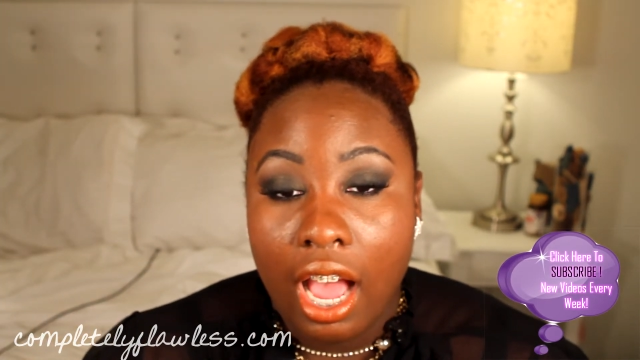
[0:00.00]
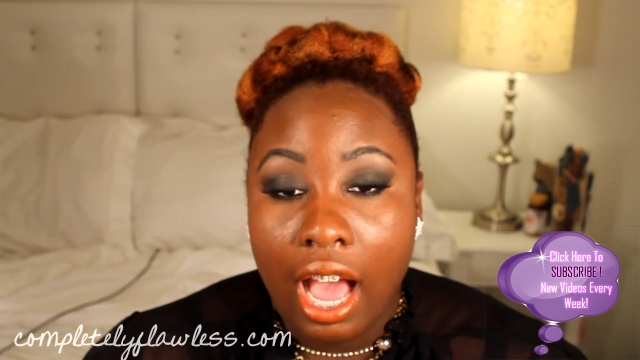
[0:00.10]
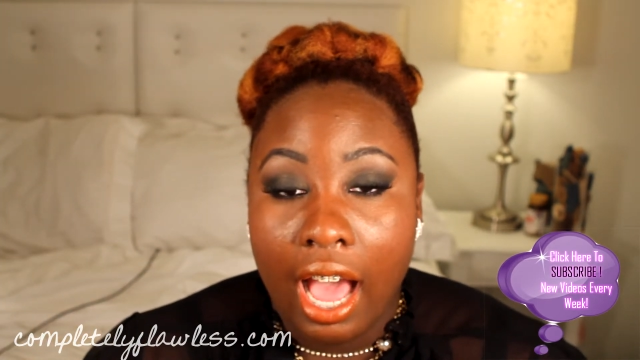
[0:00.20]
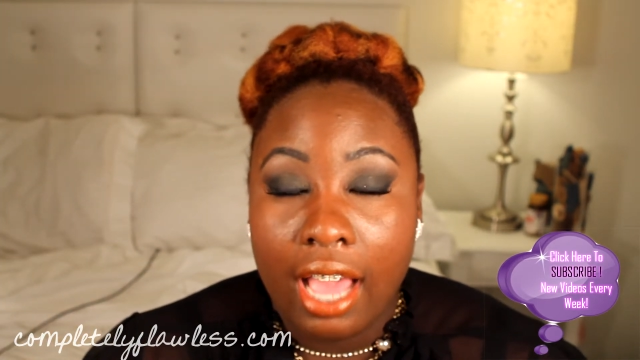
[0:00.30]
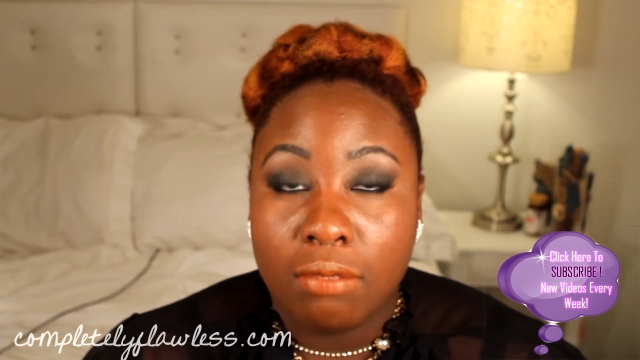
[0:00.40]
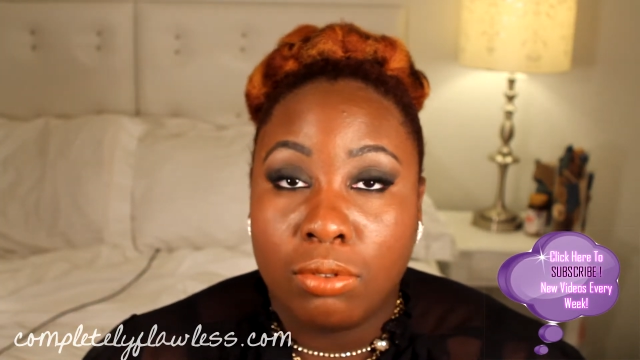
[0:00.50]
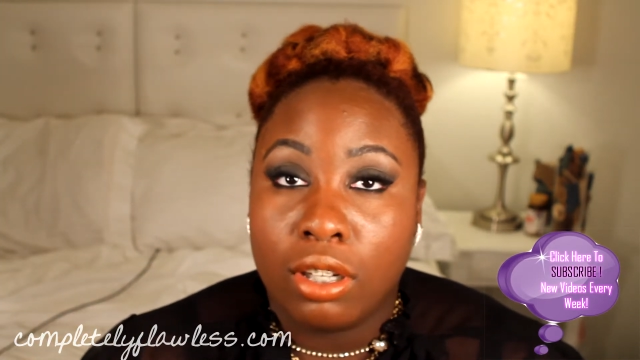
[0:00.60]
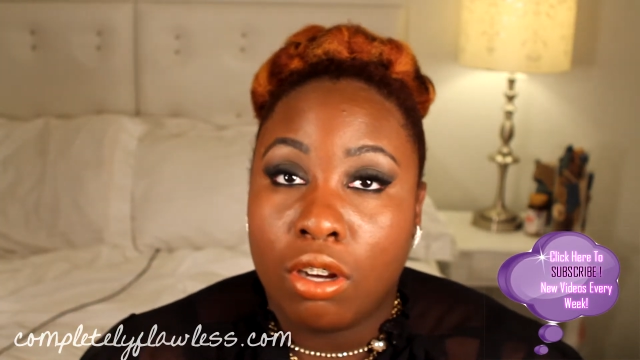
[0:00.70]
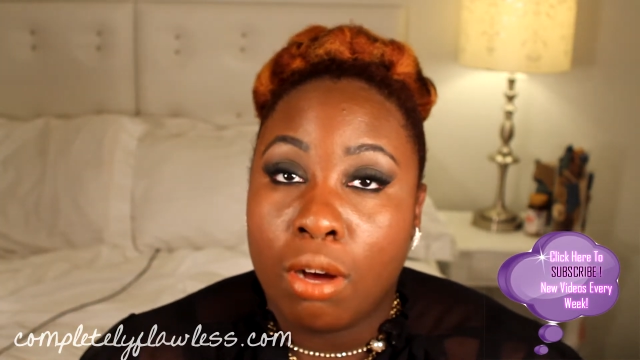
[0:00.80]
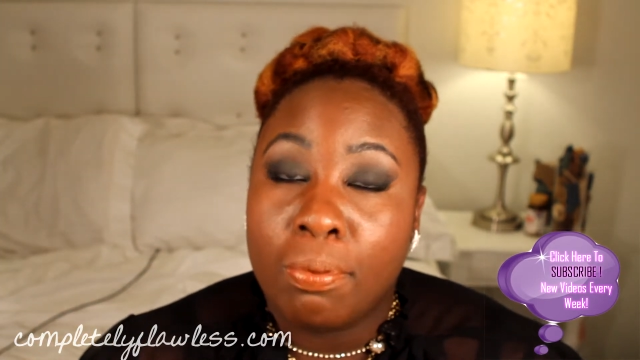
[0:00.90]
I
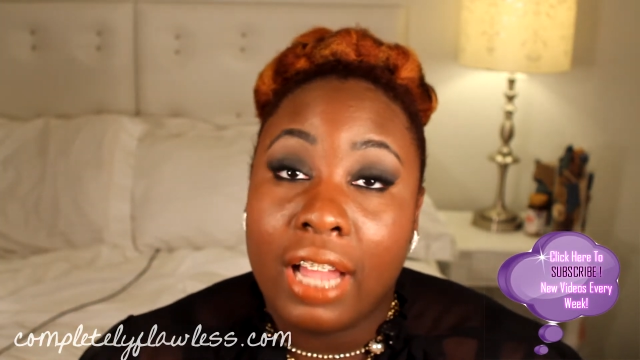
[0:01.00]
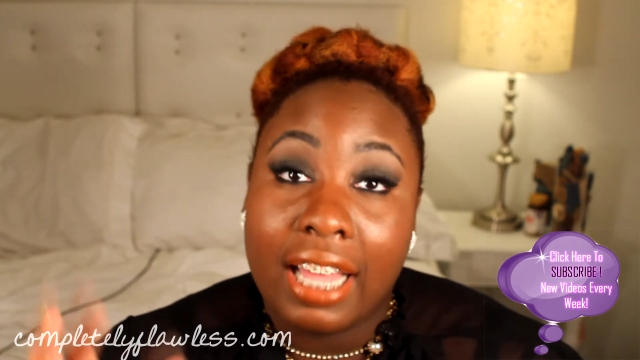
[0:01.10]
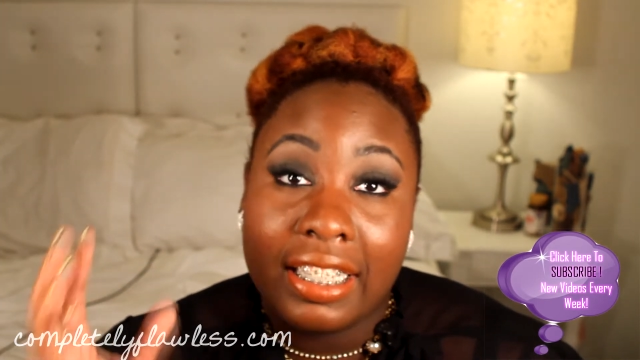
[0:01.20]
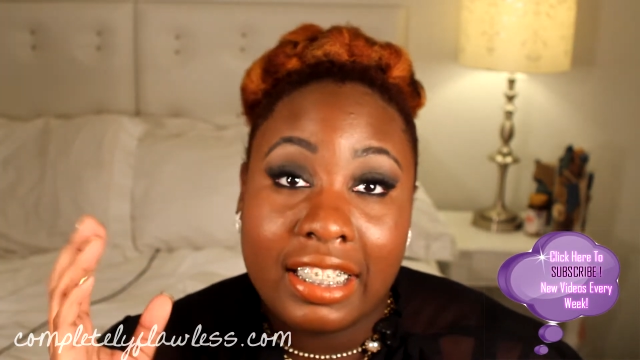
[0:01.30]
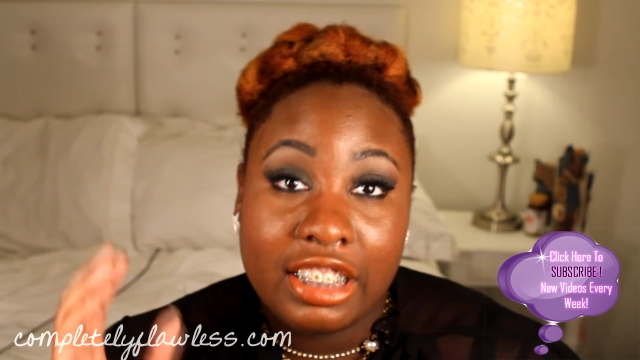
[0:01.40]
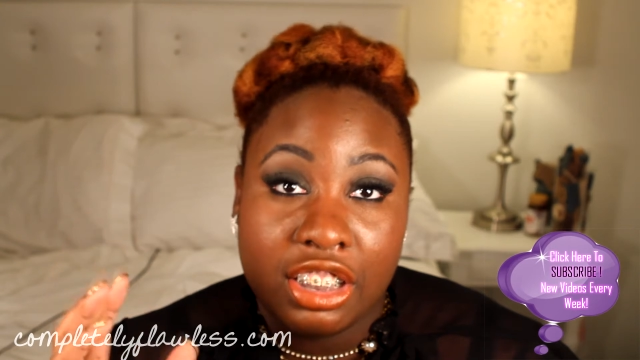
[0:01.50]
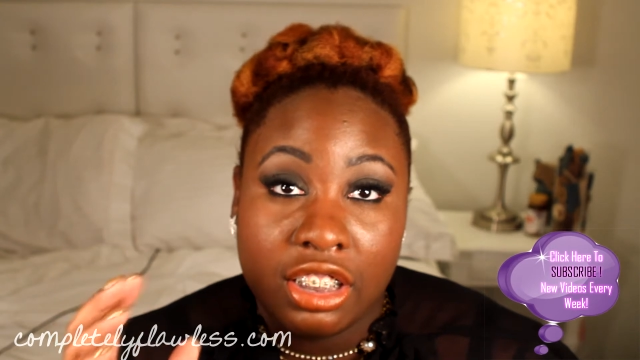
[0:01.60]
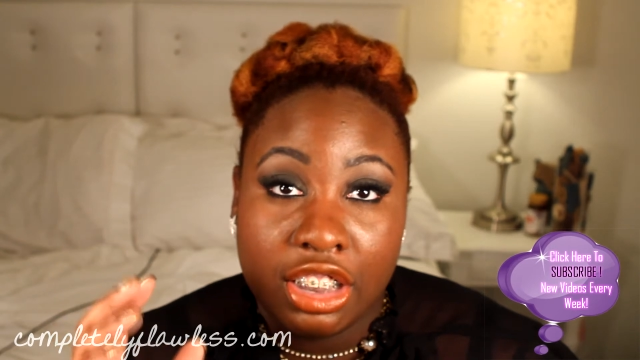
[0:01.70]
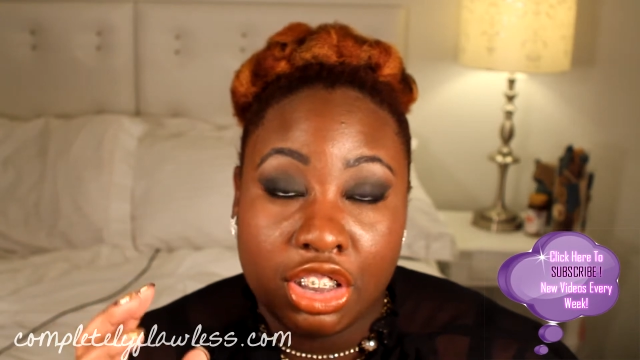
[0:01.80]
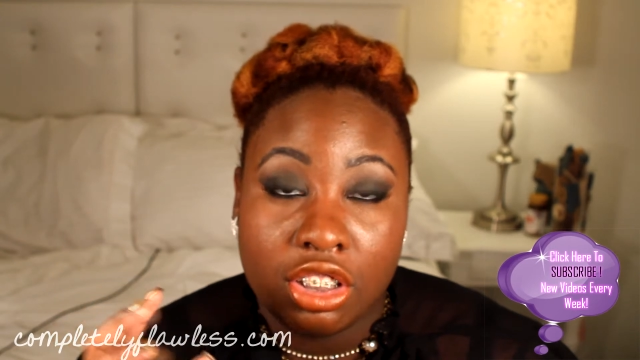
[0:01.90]
will apply the
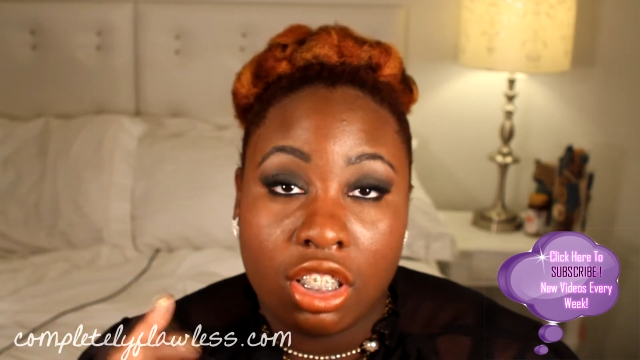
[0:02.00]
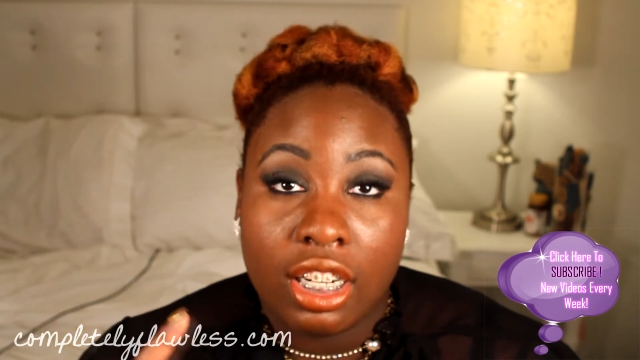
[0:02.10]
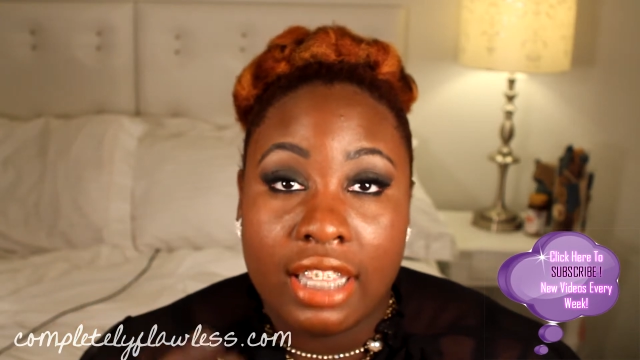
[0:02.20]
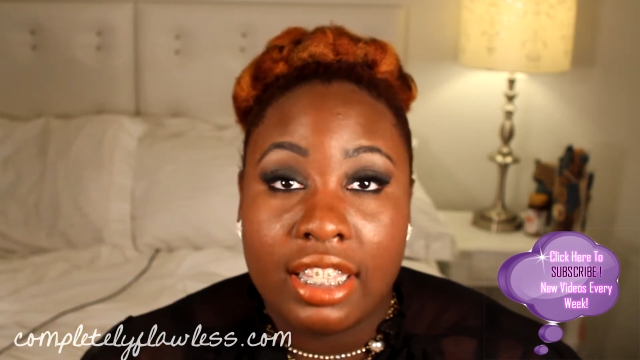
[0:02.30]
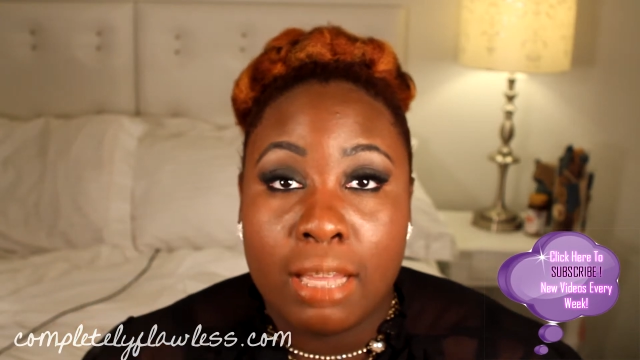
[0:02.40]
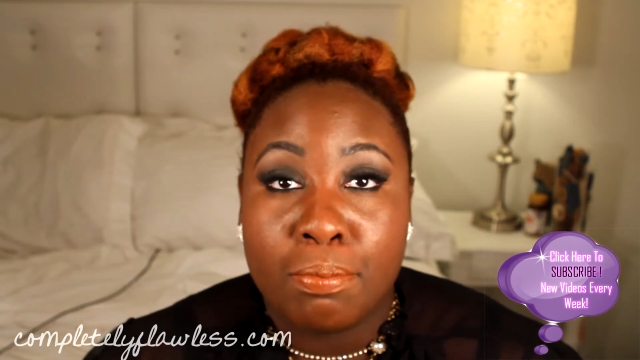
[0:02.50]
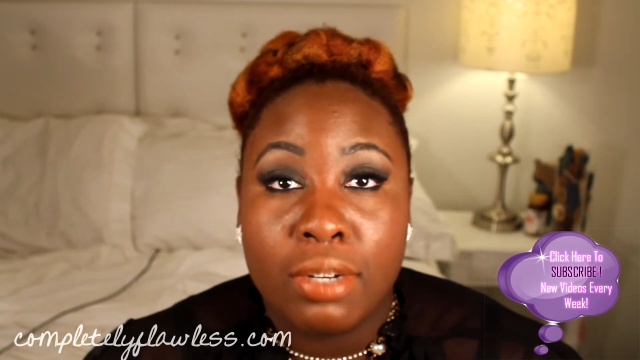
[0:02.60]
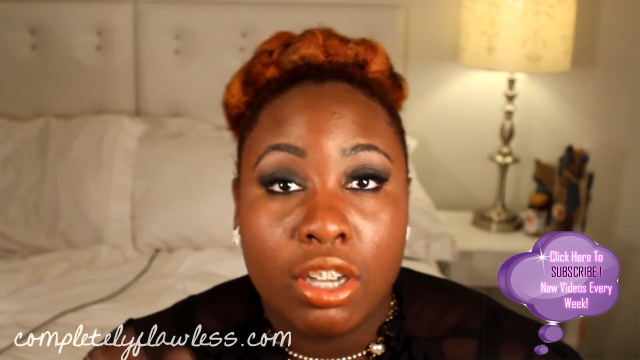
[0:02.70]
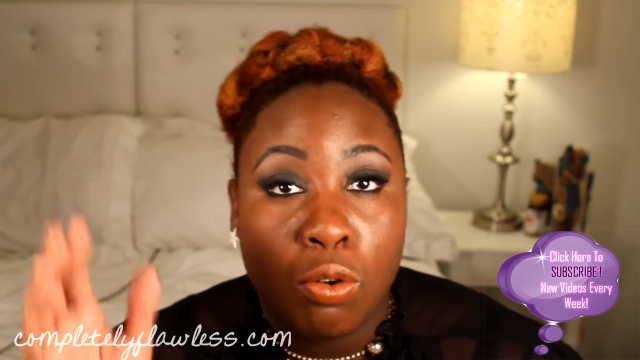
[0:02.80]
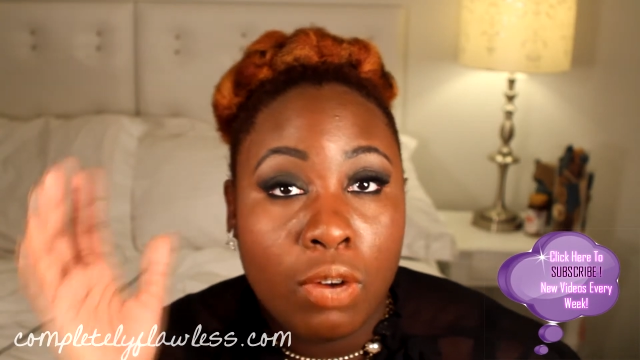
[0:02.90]
conditioner and then
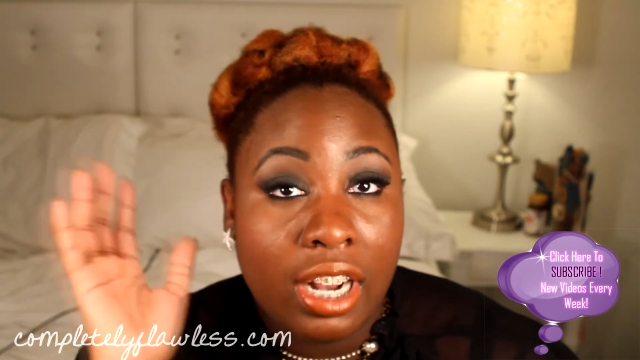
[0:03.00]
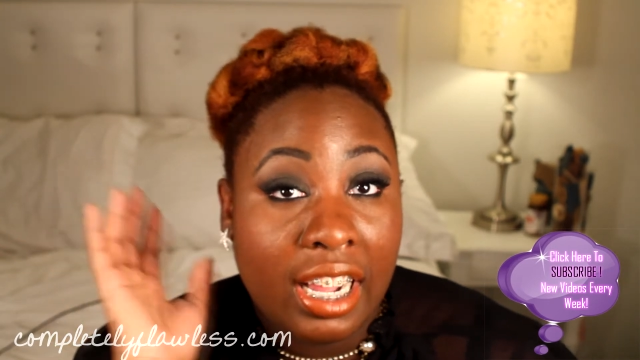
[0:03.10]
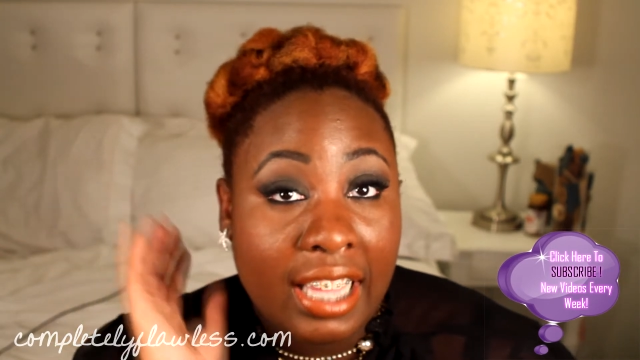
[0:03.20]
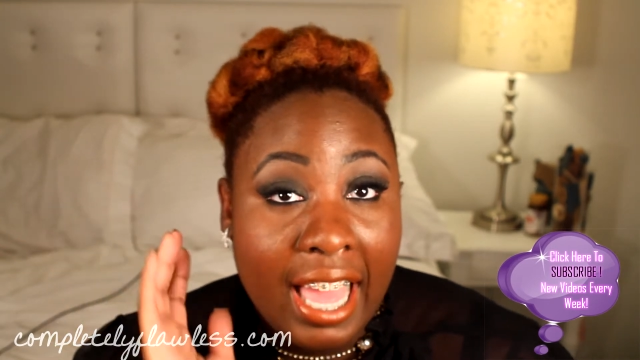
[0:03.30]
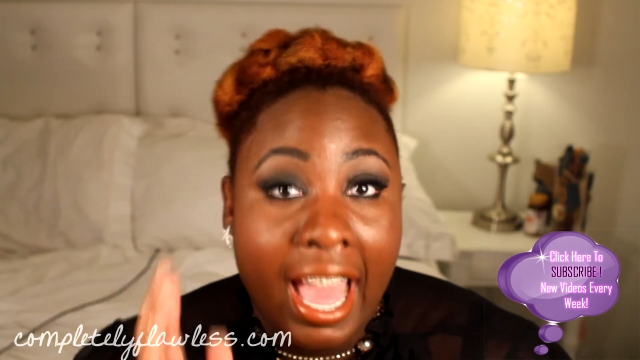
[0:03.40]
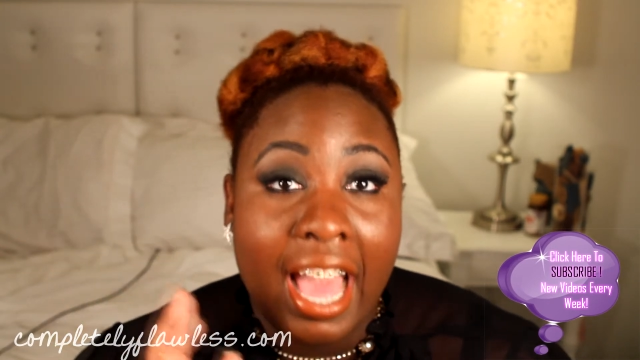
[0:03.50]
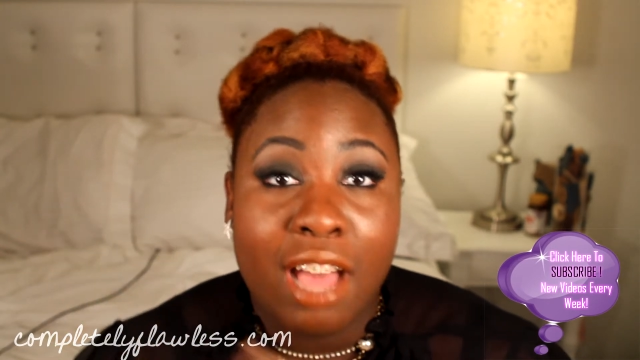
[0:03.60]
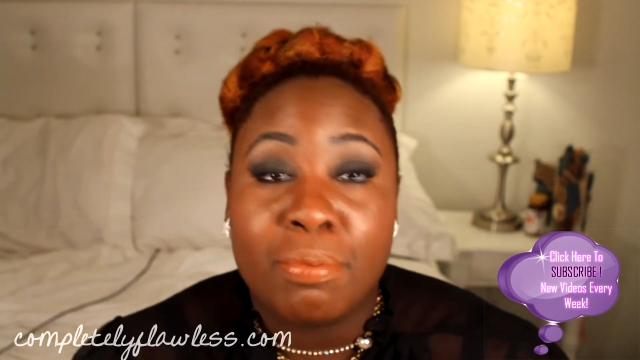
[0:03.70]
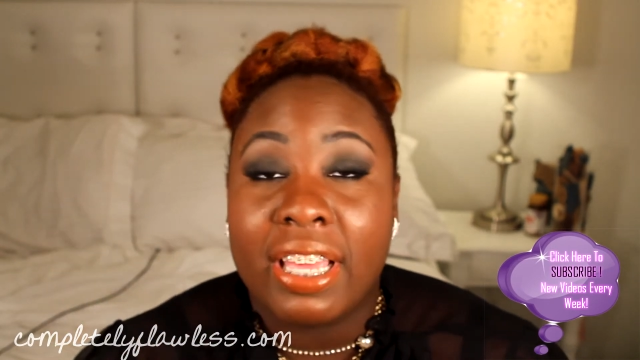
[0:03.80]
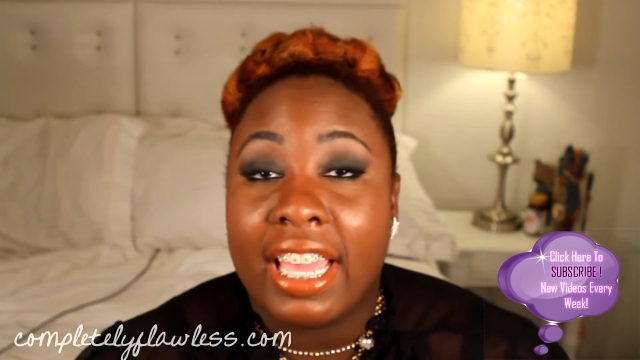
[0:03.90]
put on a
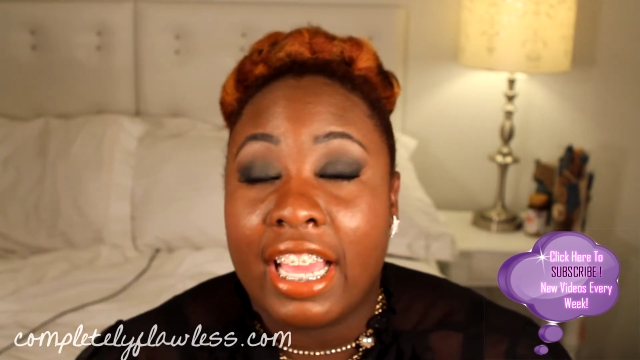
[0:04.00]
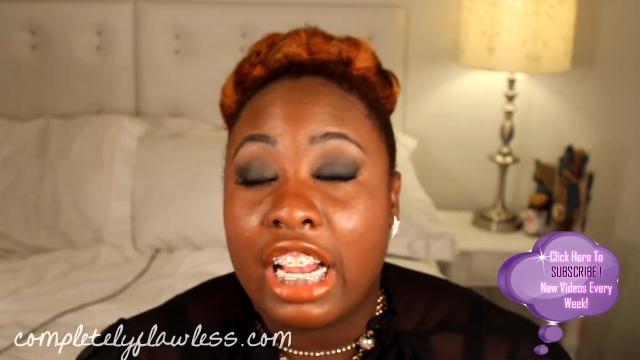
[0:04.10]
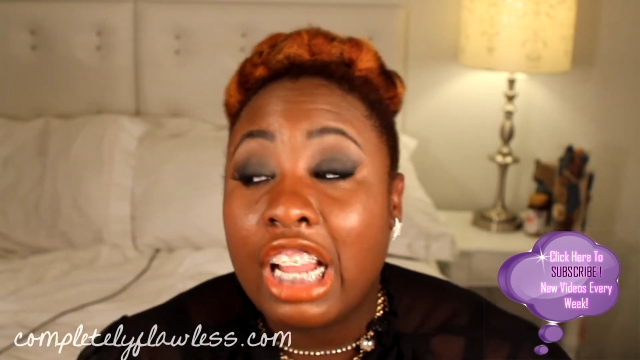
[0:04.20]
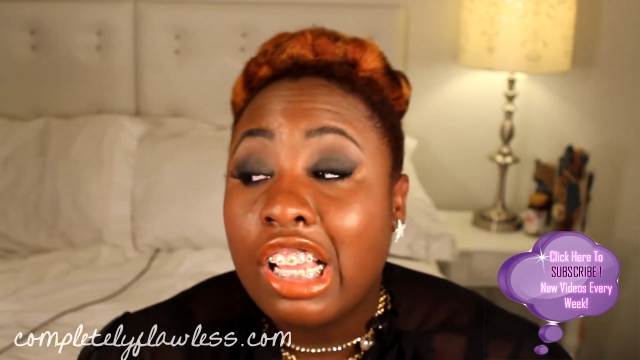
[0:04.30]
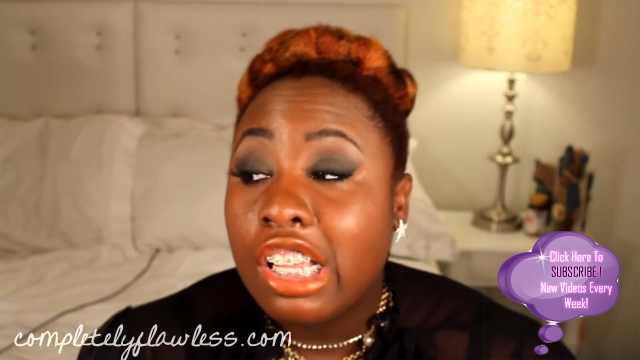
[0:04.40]
cap and,